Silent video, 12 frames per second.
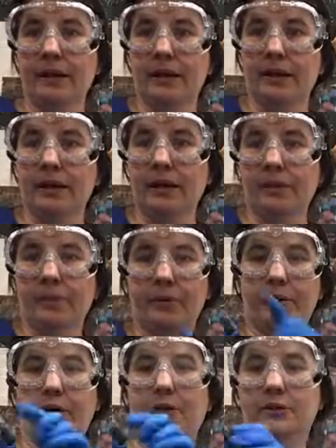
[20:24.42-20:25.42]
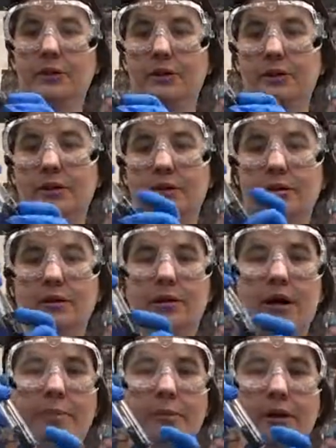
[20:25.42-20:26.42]
It produced
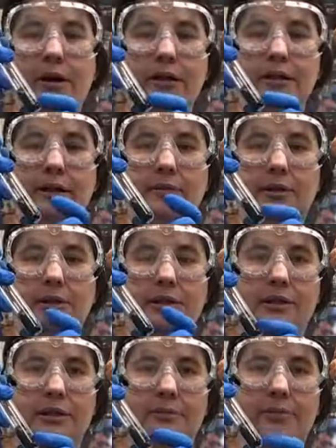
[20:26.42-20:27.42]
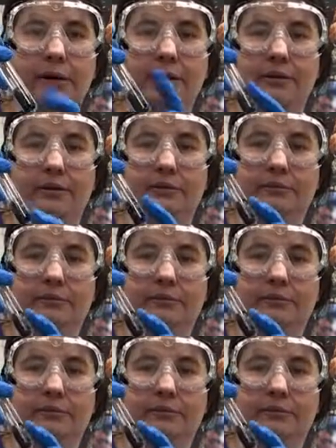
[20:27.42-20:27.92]
copper oxide, which is this brown,